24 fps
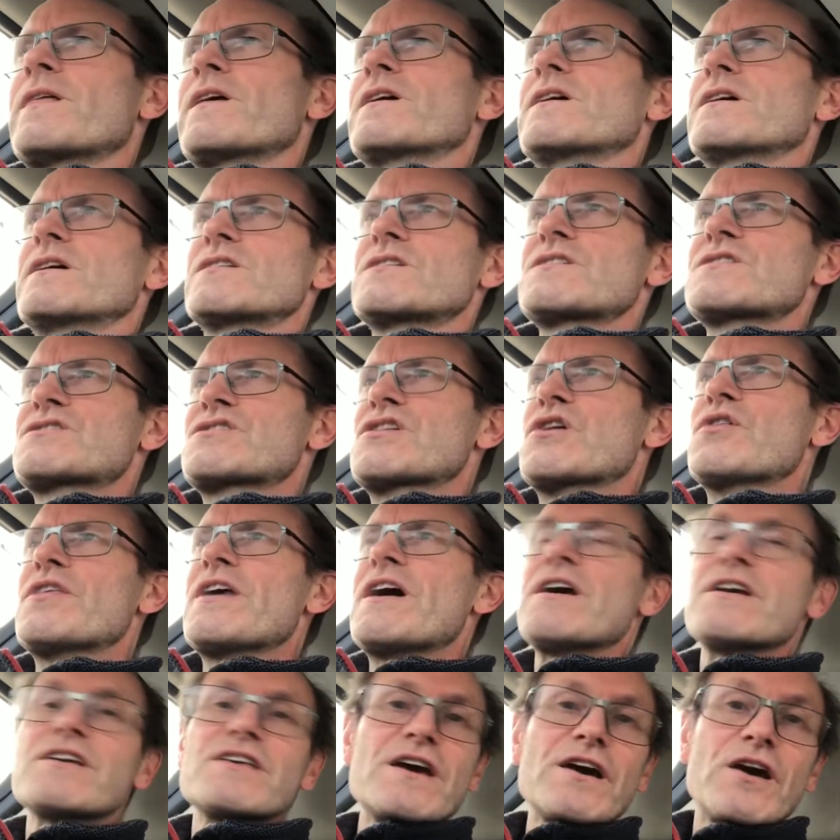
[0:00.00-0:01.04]
So there
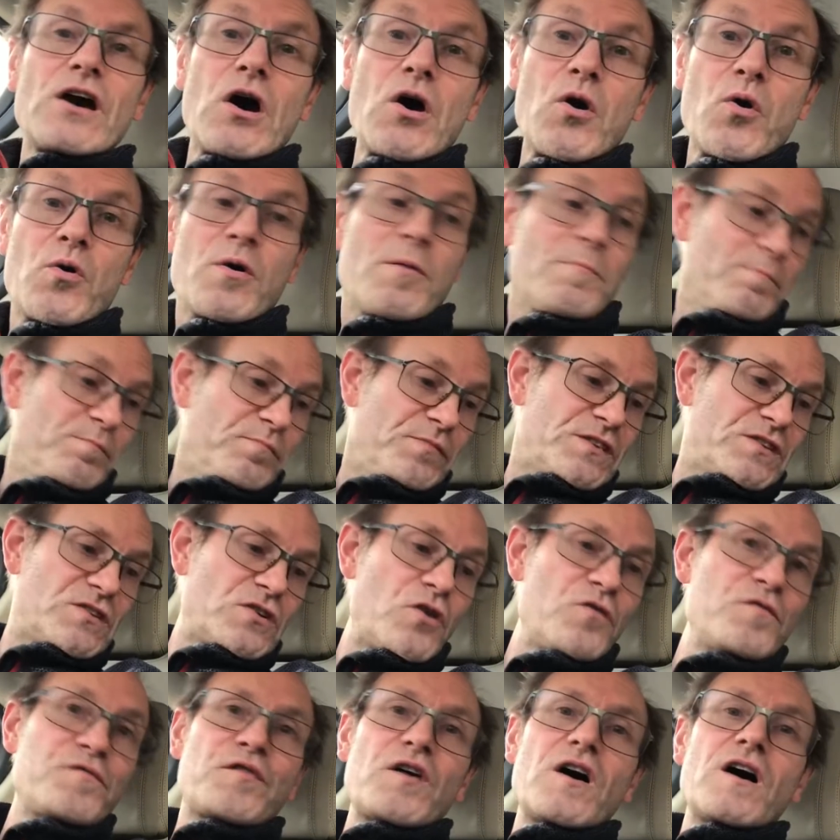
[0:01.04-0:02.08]
you go. So
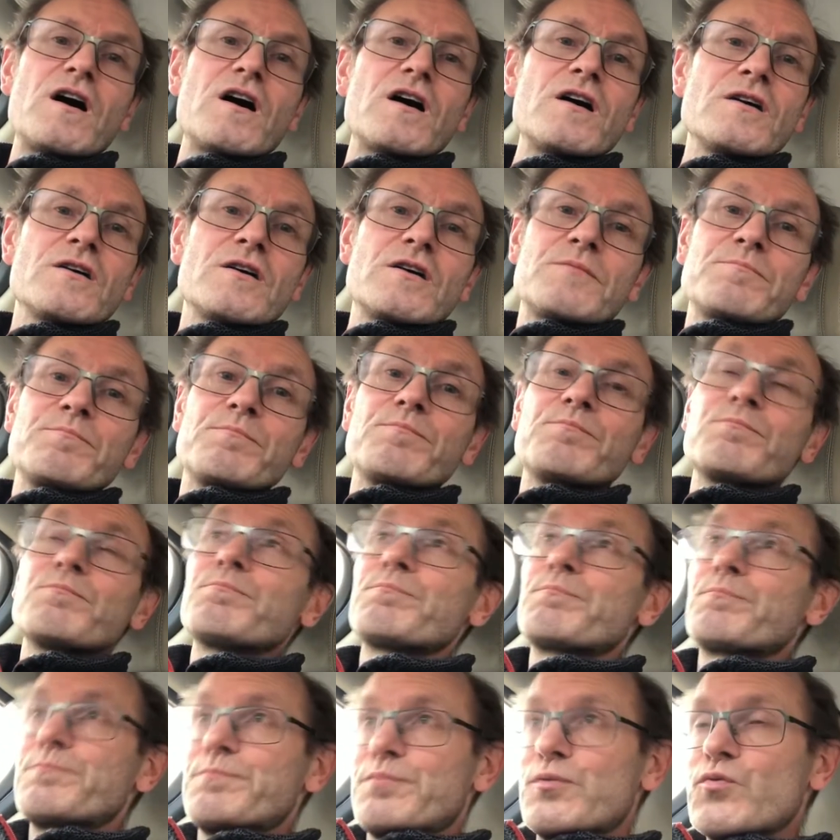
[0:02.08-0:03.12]
far,
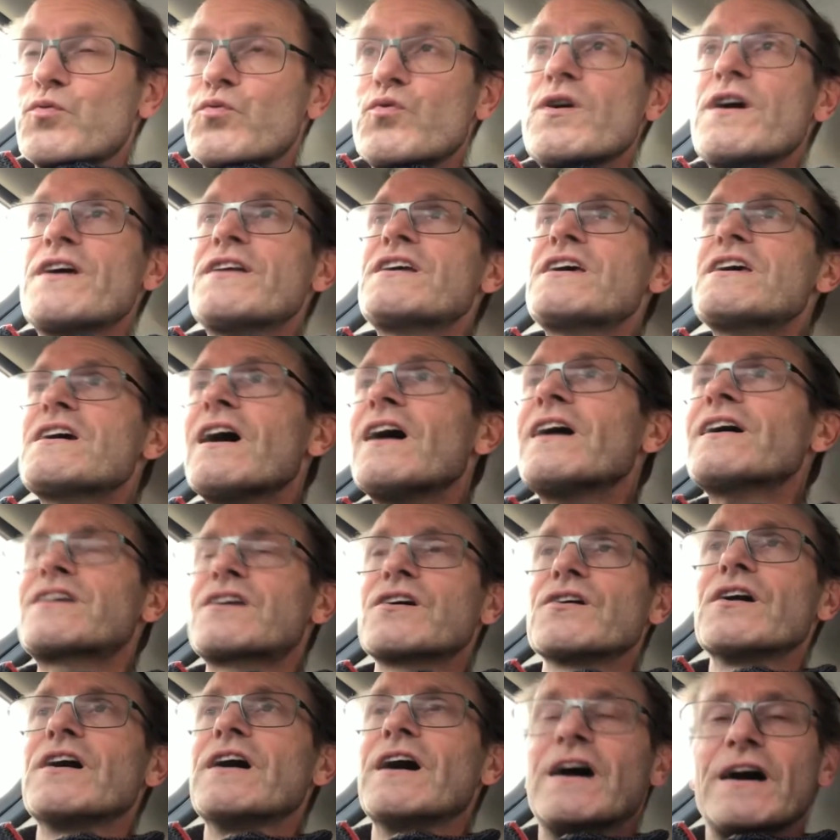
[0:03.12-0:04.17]
pretty
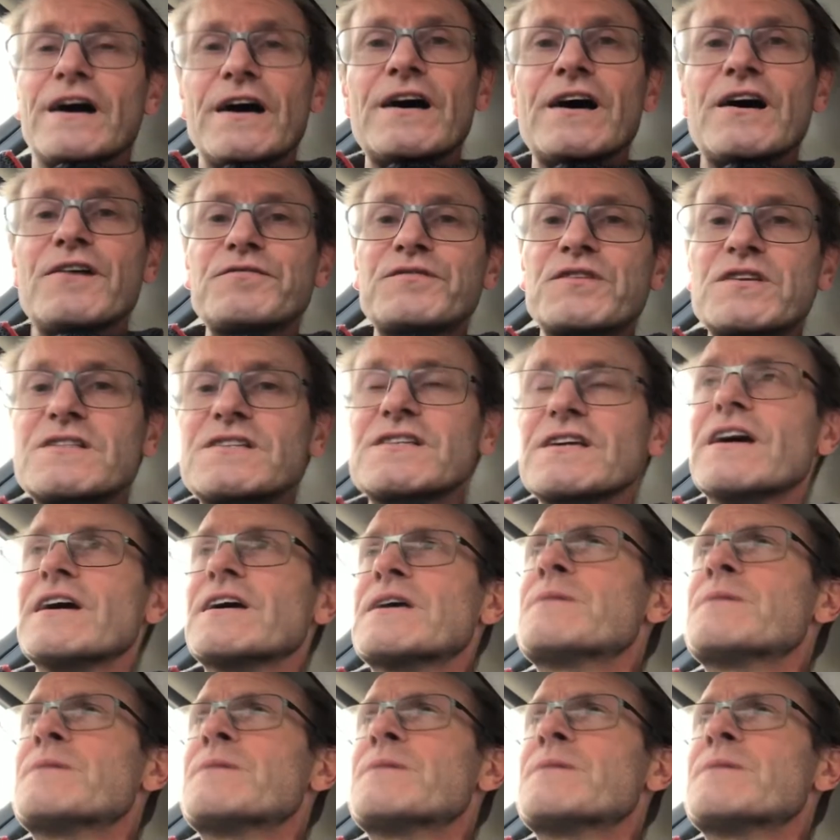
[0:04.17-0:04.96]
accurate, I have to say.